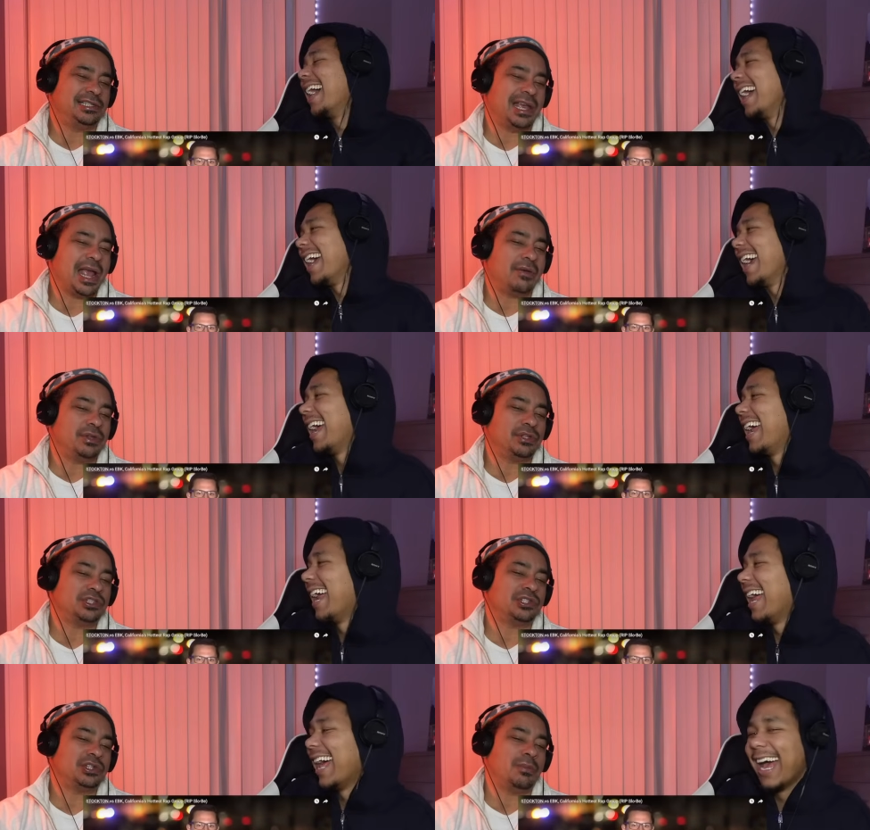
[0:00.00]
Speaker 1: Jared,
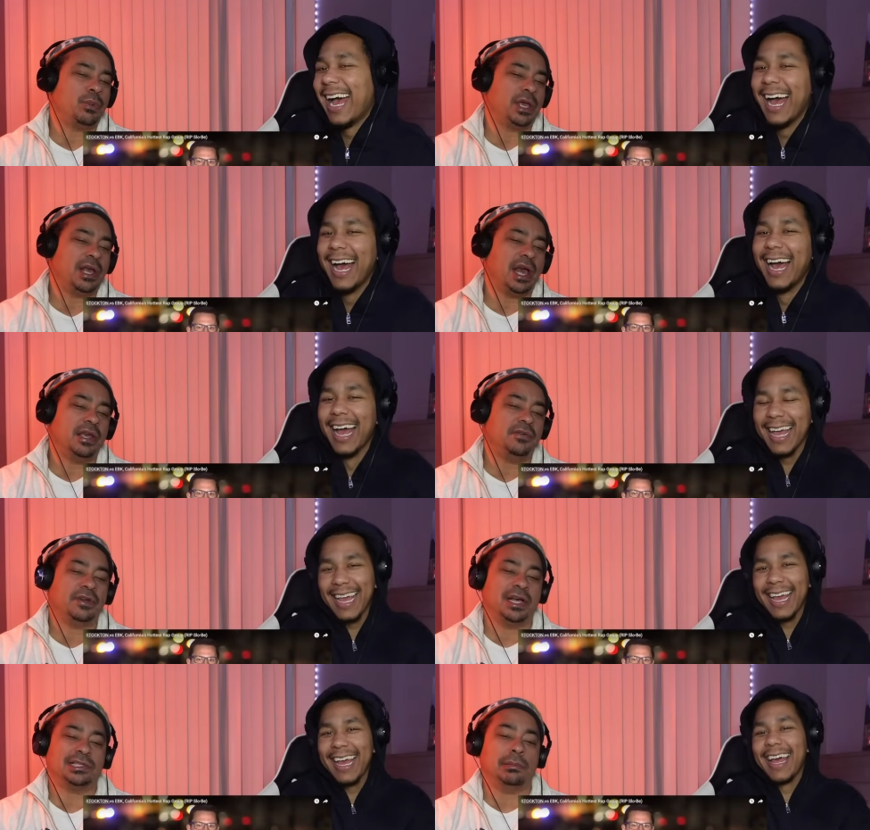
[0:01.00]
the subway guy. He
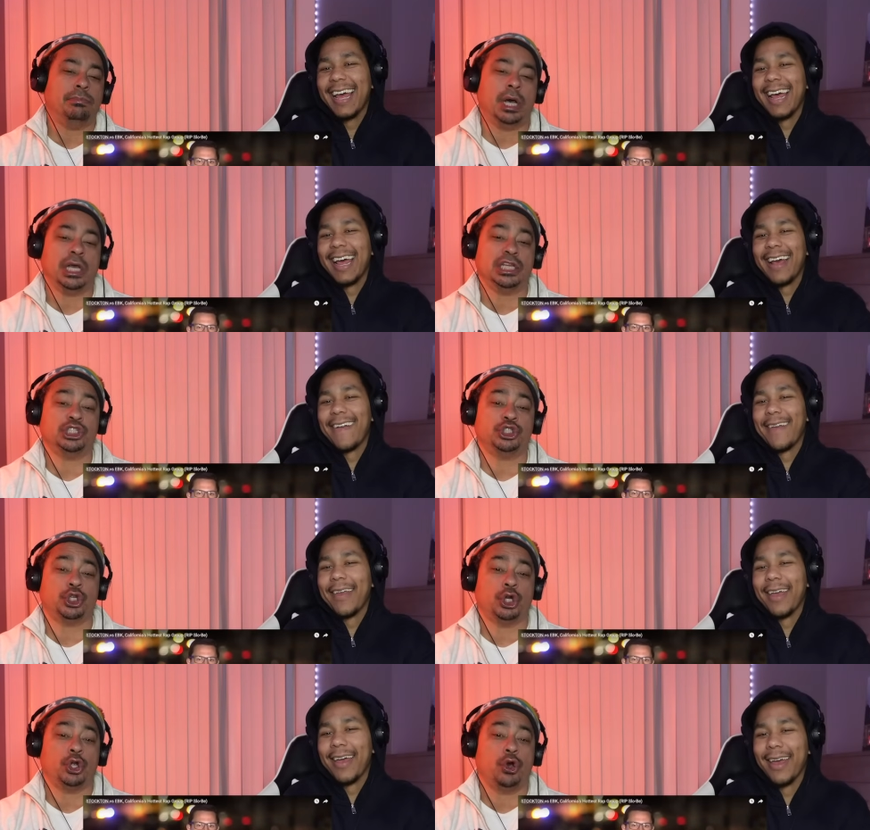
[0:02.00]
forgot to button his
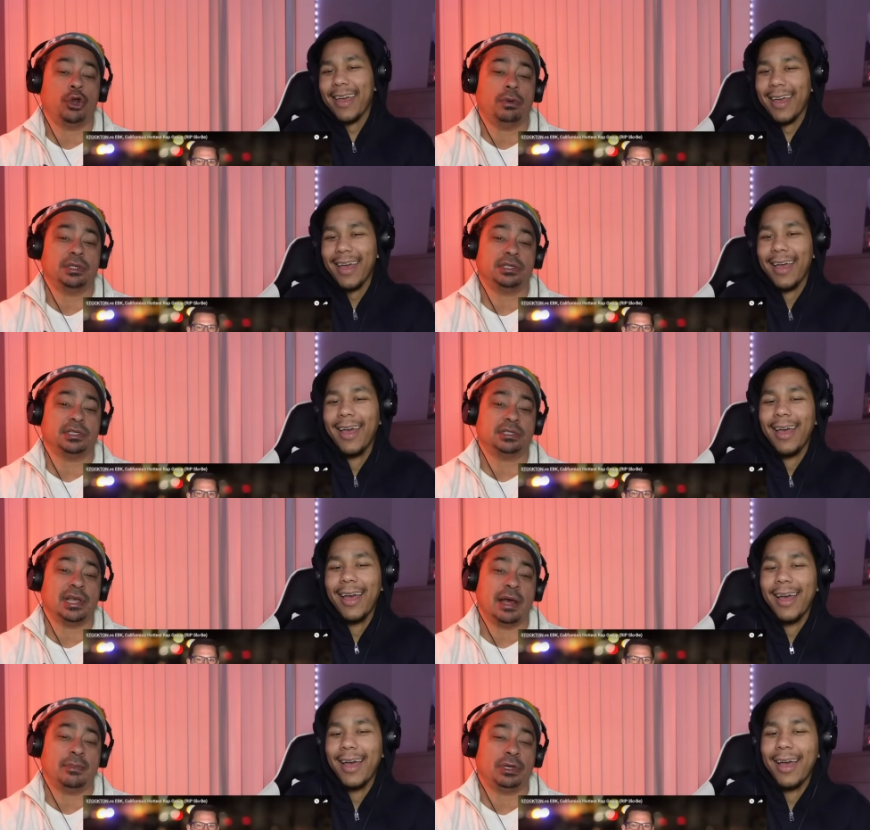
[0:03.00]
shirt all the way to the
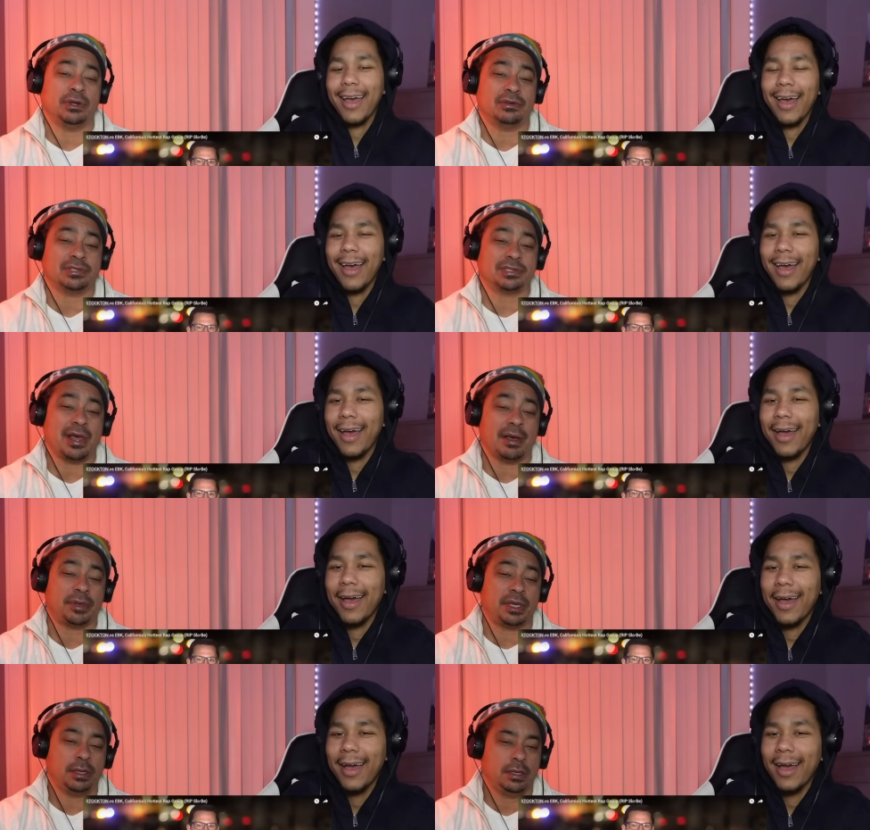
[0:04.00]
top, looking all sloppy.